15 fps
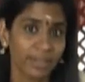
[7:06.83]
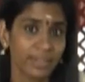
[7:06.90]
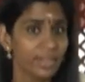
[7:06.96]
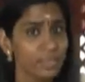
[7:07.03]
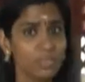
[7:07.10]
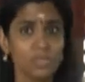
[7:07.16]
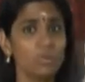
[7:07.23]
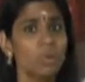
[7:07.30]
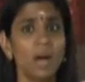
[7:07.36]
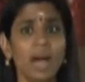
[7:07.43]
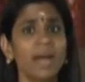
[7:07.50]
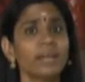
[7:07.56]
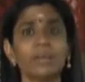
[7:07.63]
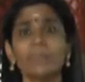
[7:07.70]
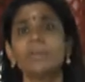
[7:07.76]
There is no
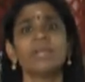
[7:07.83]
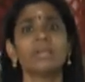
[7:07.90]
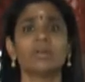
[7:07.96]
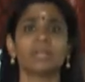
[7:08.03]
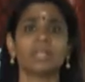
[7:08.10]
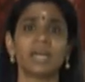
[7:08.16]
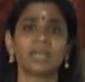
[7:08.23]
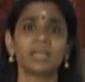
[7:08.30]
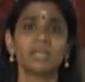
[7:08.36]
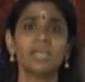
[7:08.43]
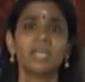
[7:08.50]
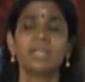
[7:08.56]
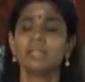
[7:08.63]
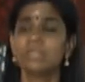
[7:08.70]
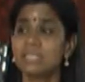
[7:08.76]
argument on that.
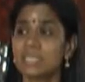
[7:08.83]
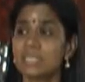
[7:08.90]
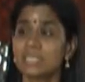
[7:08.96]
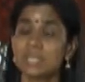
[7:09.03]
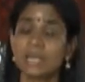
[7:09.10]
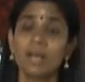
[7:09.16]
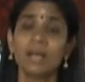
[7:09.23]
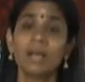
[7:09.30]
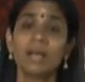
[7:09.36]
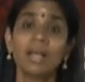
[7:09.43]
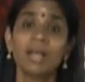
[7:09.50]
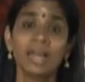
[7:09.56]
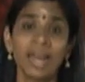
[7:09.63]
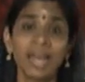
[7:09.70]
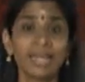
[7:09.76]
This is a
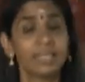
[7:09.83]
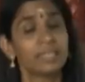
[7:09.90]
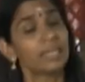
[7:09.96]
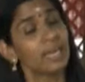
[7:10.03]
light.